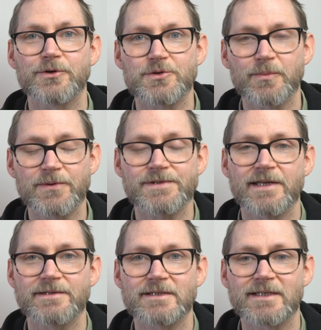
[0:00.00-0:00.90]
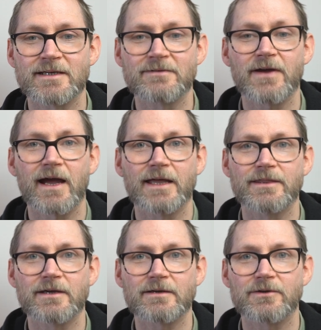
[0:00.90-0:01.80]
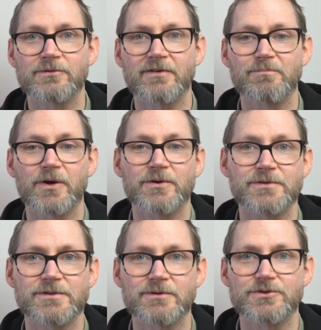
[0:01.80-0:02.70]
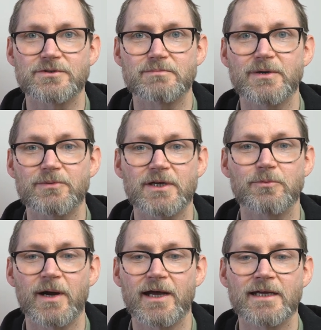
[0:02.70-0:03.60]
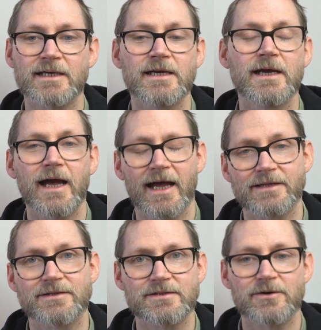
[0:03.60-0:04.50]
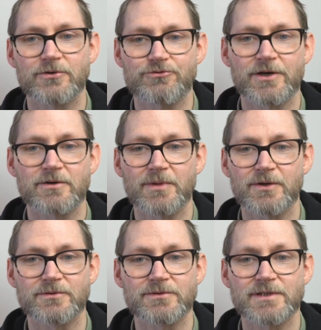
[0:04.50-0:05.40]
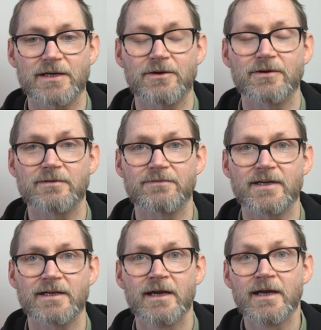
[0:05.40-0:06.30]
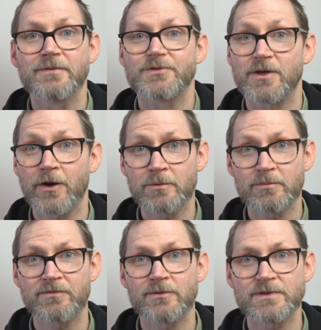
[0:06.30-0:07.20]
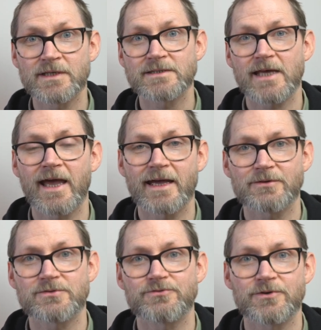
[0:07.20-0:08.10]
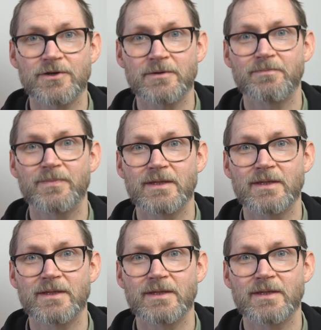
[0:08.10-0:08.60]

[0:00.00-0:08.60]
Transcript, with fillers: much more sensitive and they're going to have modes such as Milky Way and Star Trail modes, that kind of thing. To cope with all these extra